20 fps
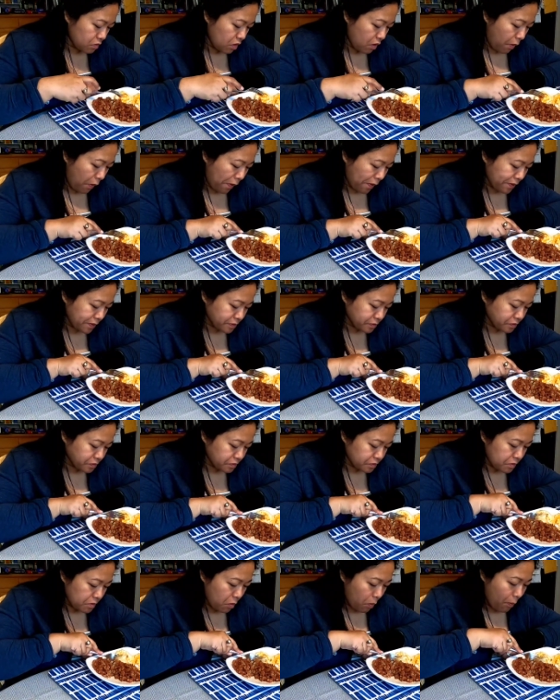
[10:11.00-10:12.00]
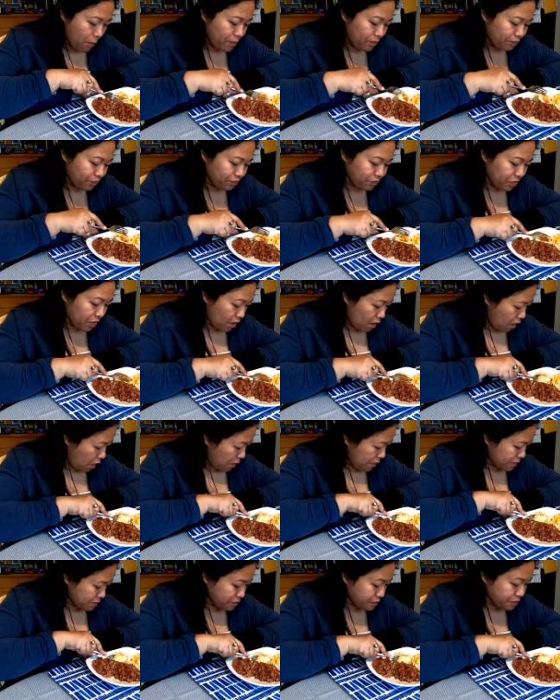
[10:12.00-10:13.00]
aircraft.
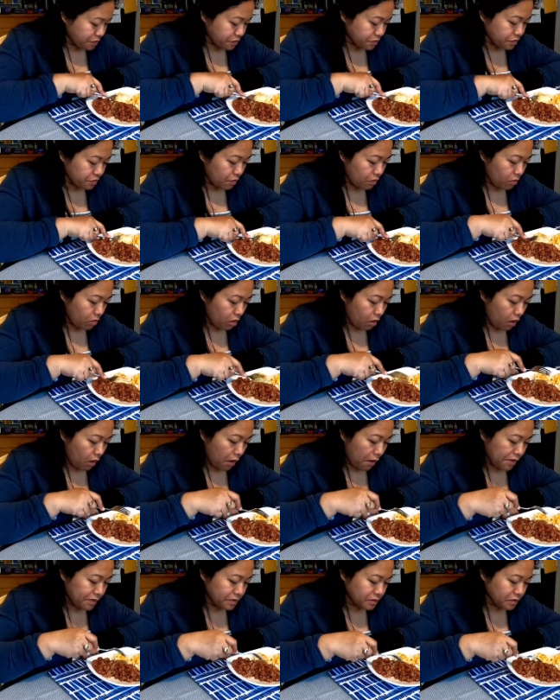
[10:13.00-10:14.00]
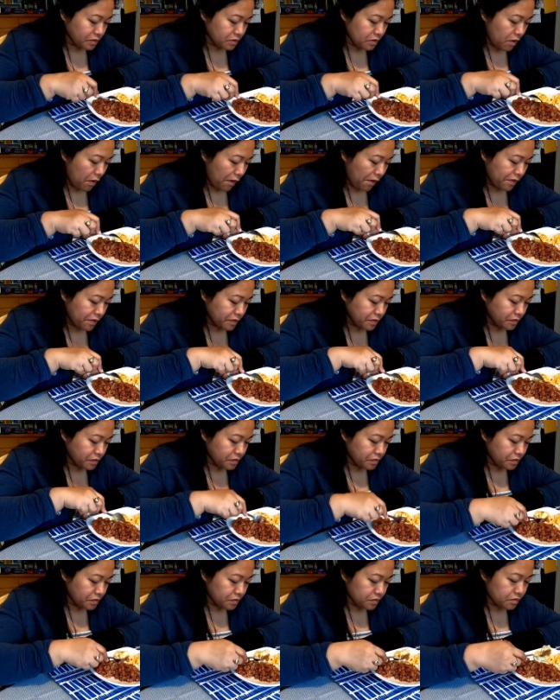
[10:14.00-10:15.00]
It's powered by these engines